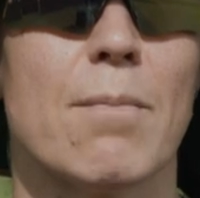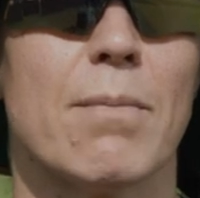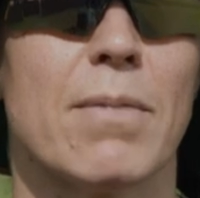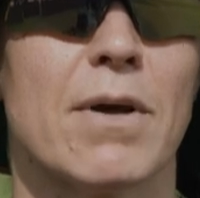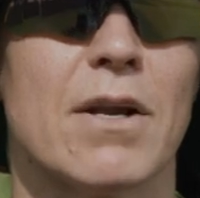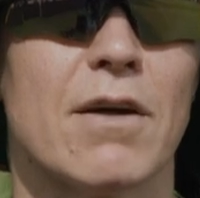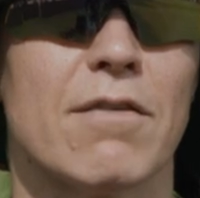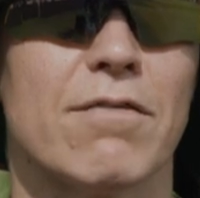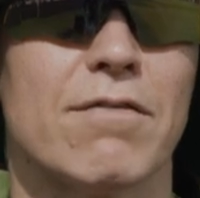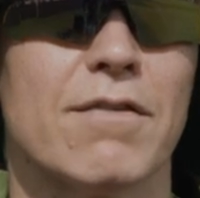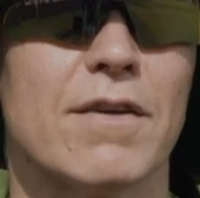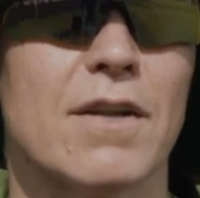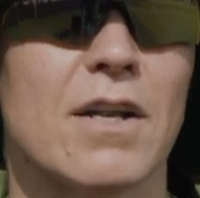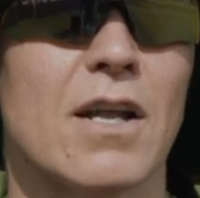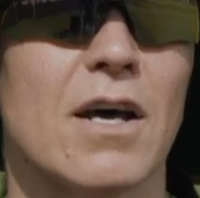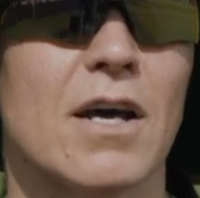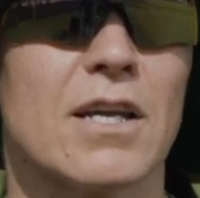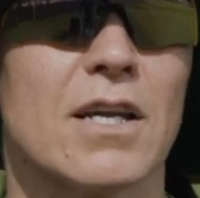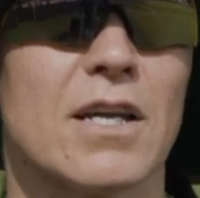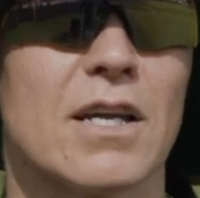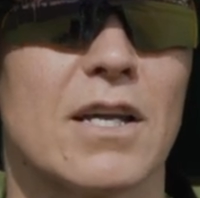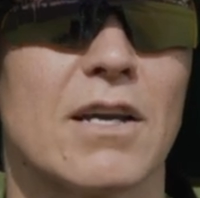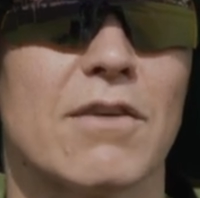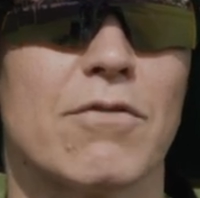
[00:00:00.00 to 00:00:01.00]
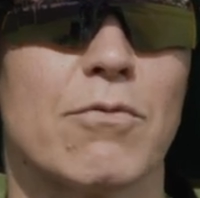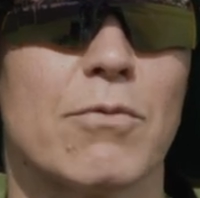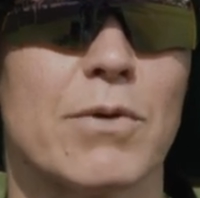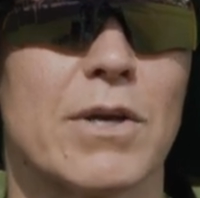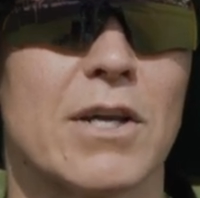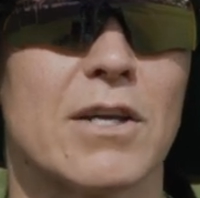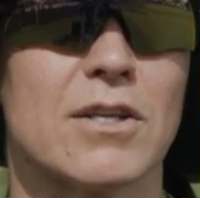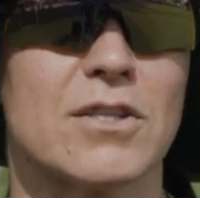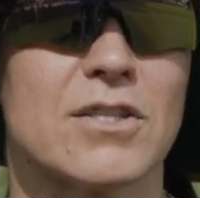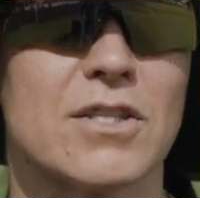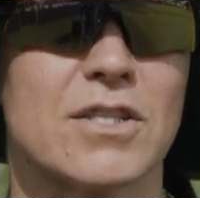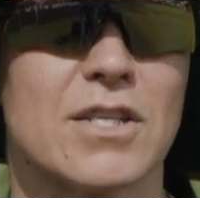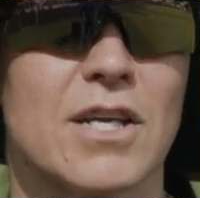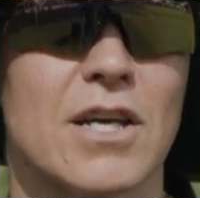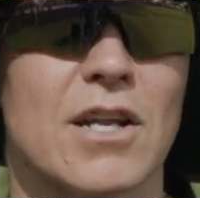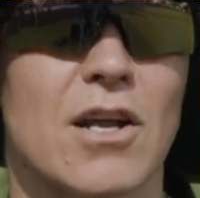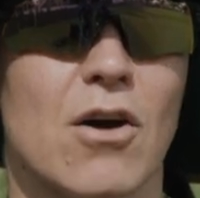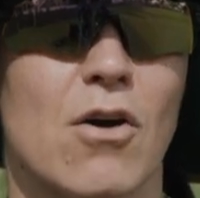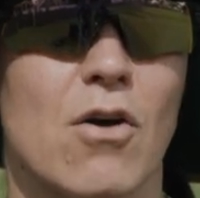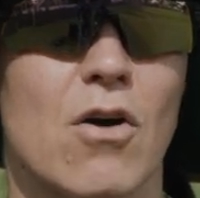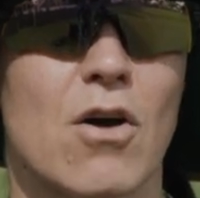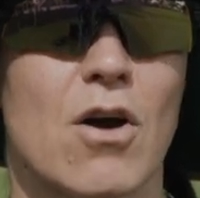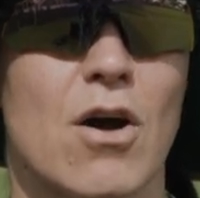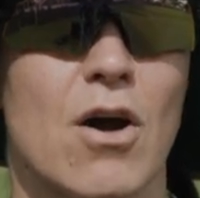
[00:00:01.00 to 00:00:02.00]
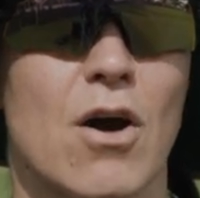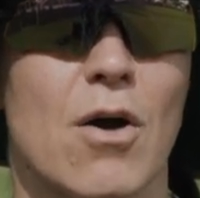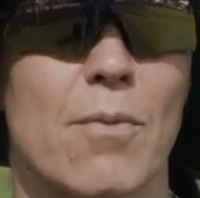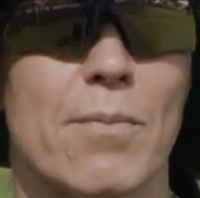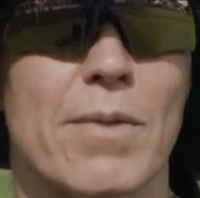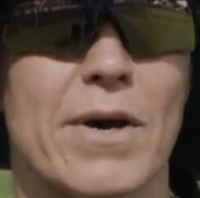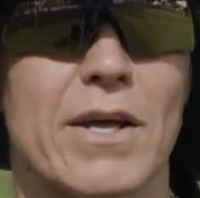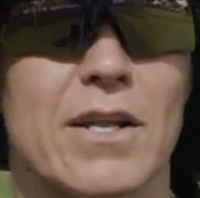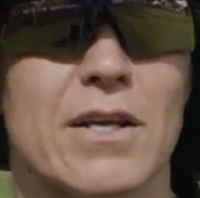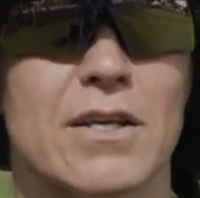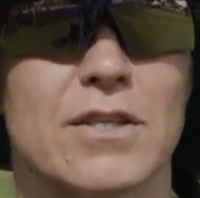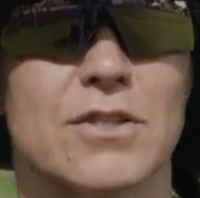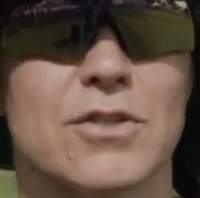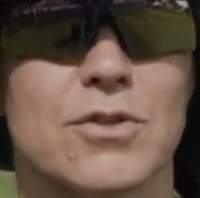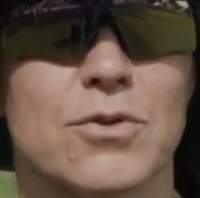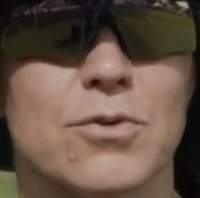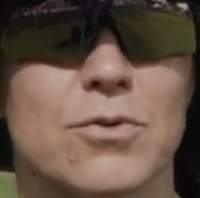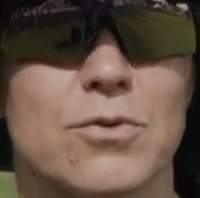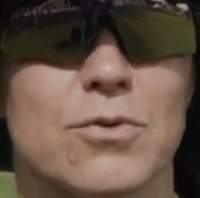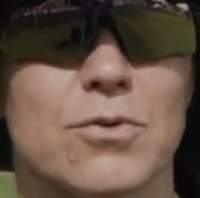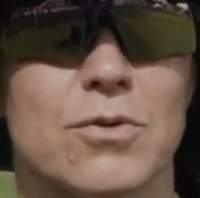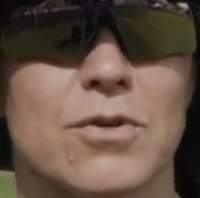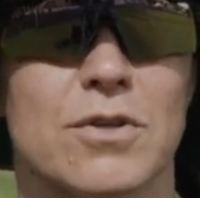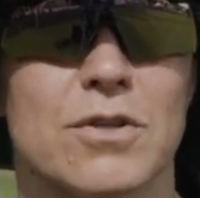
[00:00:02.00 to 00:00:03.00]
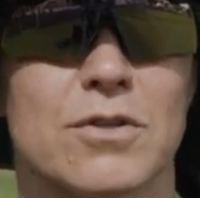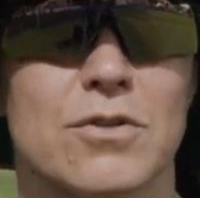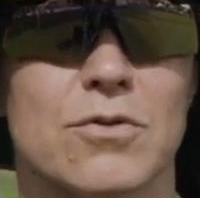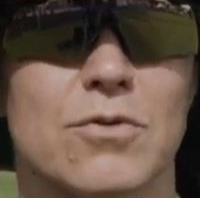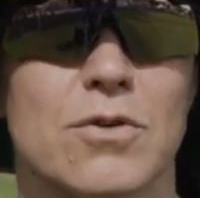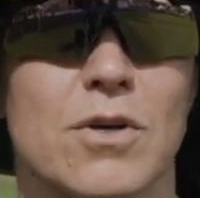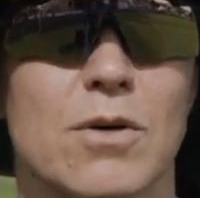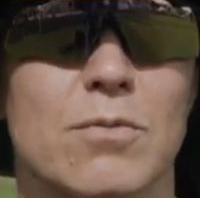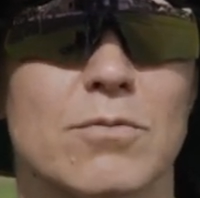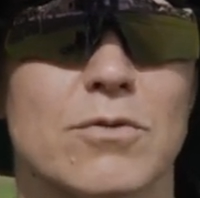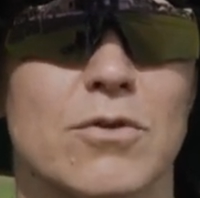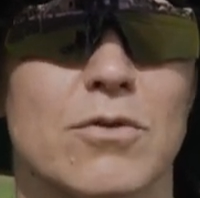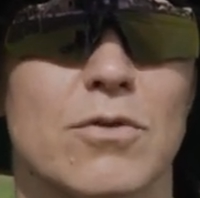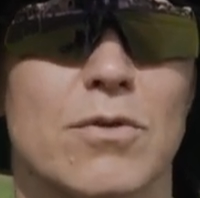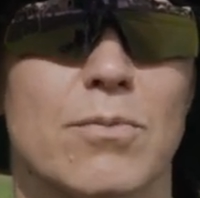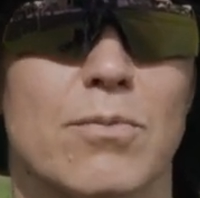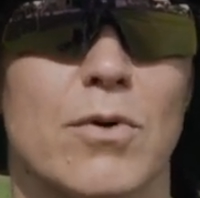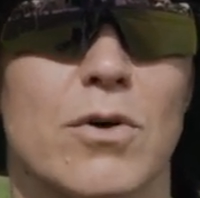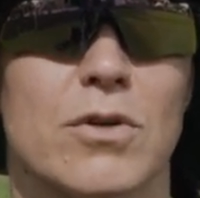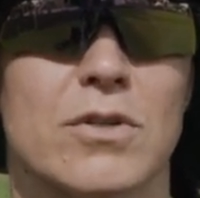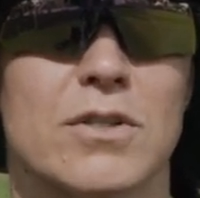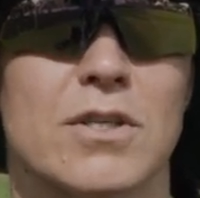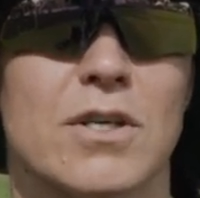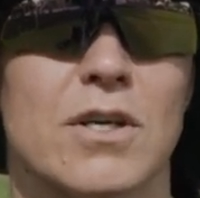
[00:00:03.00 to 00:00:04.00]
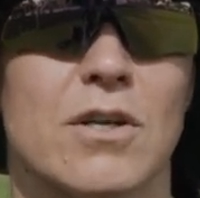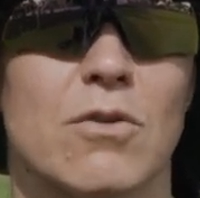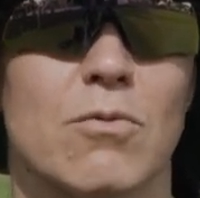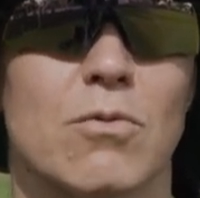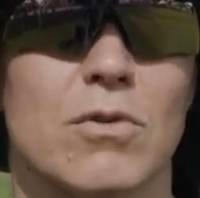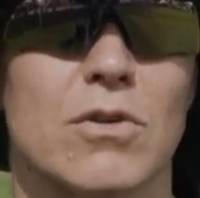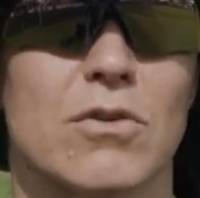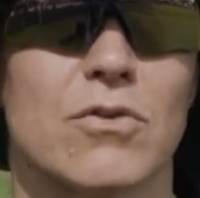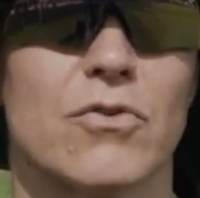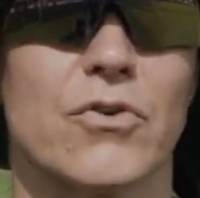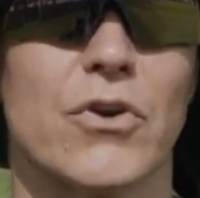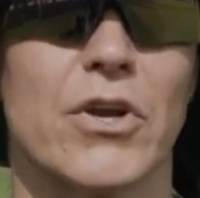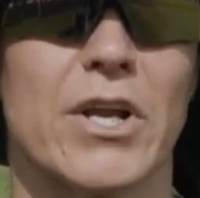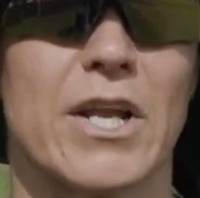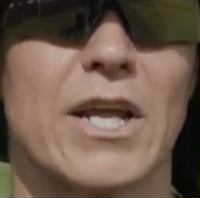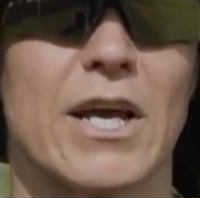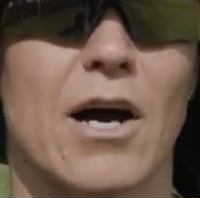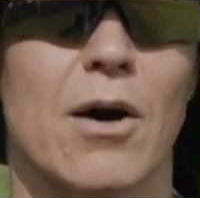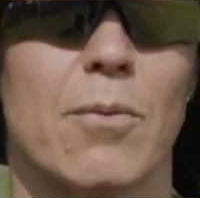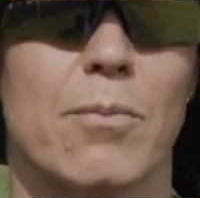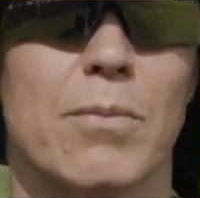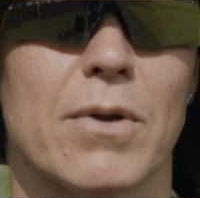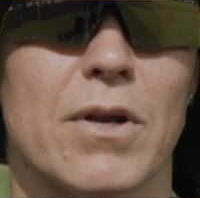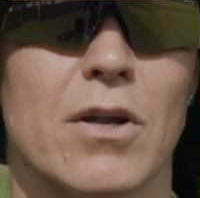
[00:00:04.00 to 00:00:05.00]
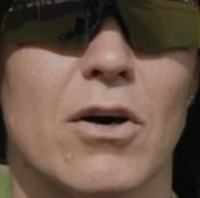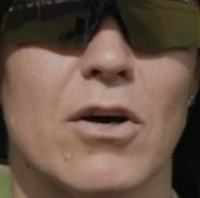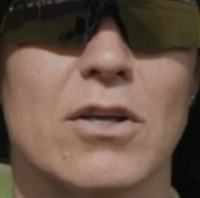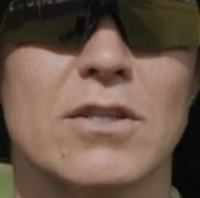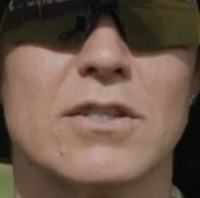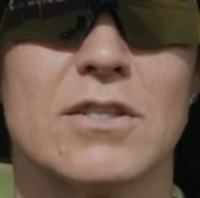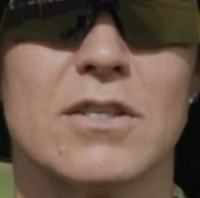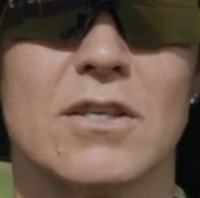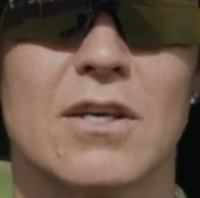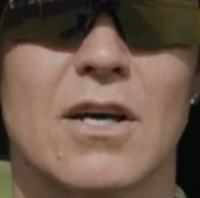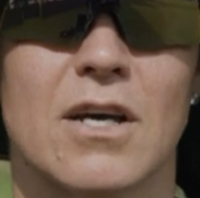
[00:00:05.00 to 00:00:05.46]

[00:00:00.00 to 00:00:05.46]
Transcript: But I feel like if we can just get our batting to come to the party, it will really help a lot.